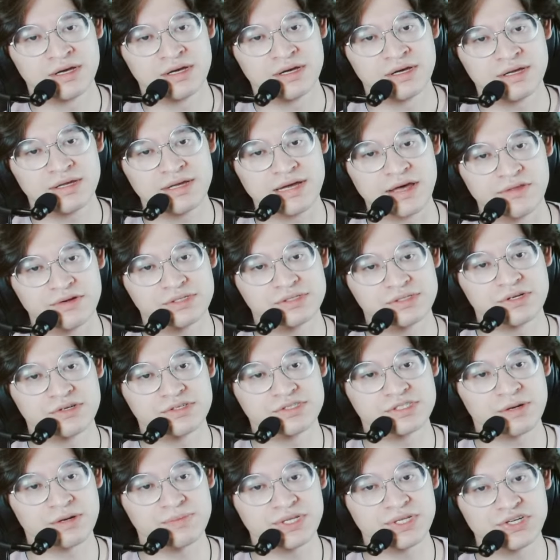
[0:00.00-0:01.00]
Yeah, there's
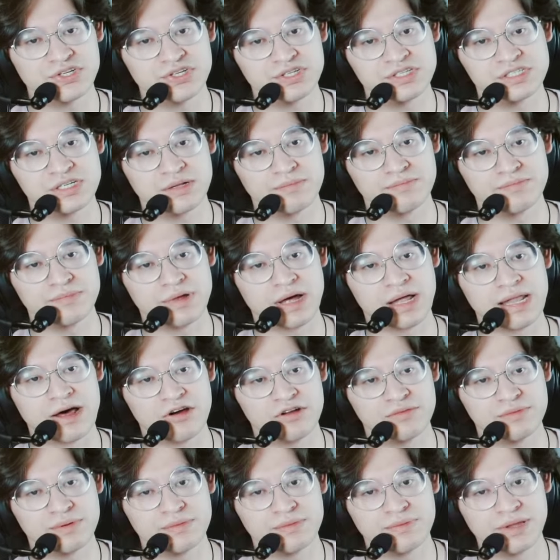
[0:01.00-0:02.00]
some additions that allow it to
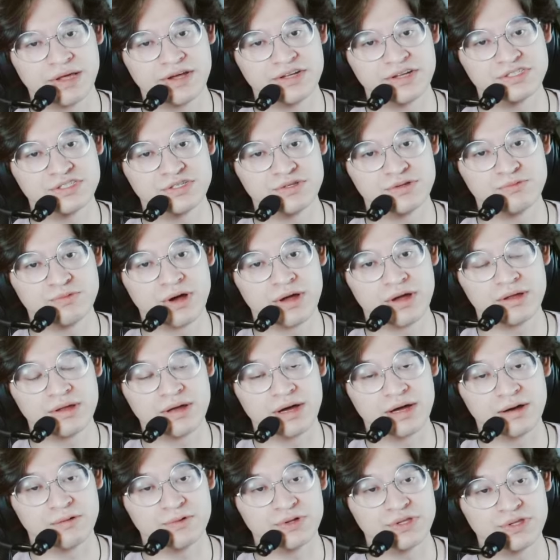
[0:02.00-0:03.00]
be played
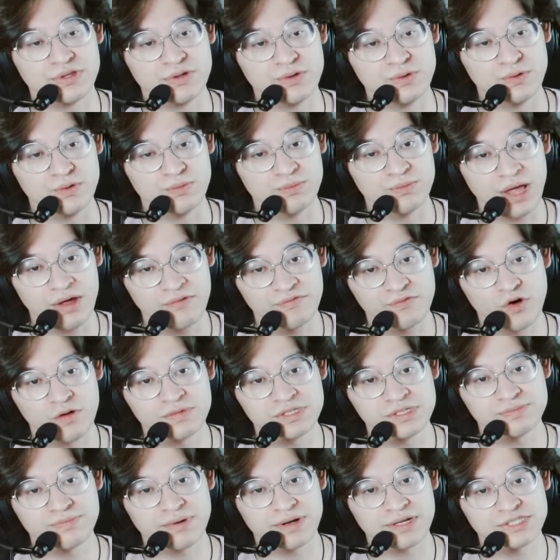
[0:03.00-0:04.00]
with new platforms,
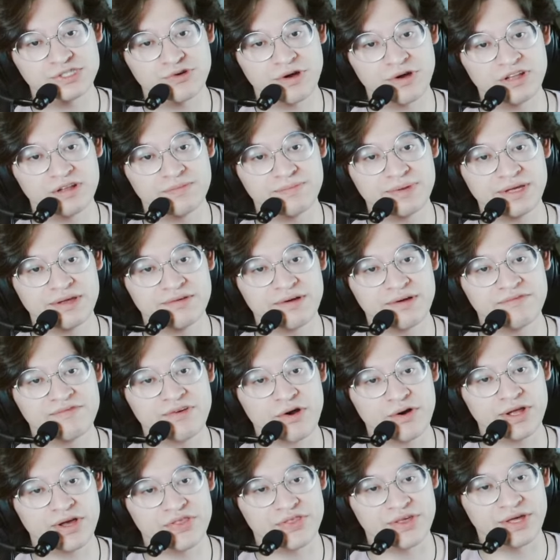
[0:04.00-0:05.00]
but it's trying to be
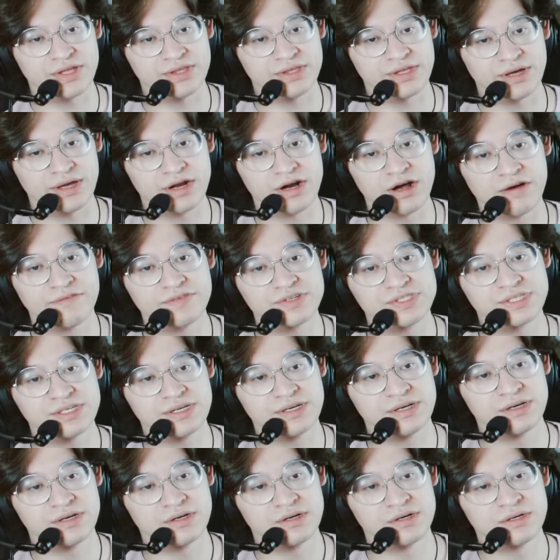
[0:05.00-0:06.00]
very authentic. And
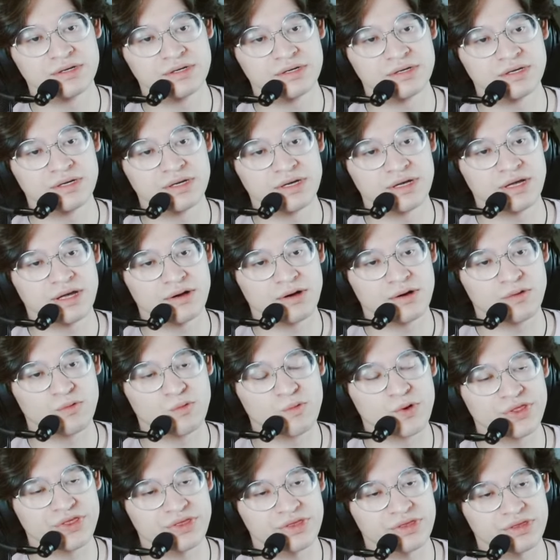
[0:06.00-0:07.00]
obviously,
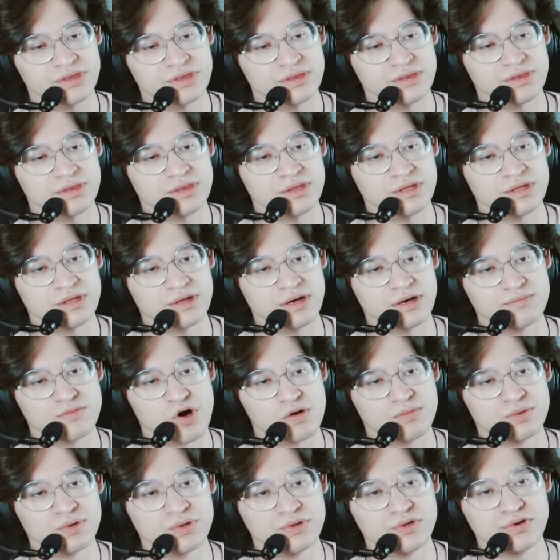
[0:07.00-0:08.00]
with
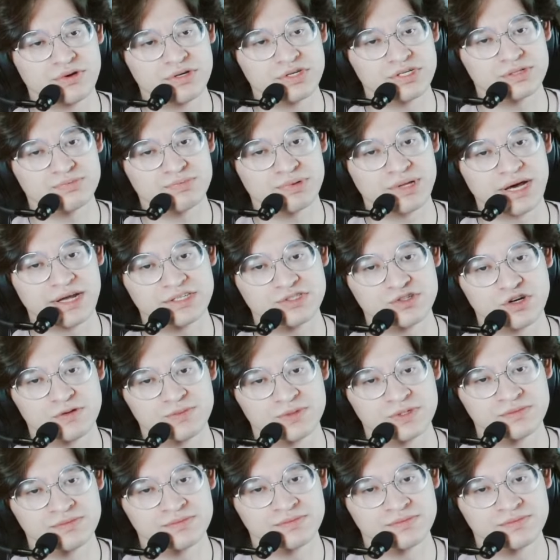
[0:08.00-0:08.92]
mobile, you can just play it as normal.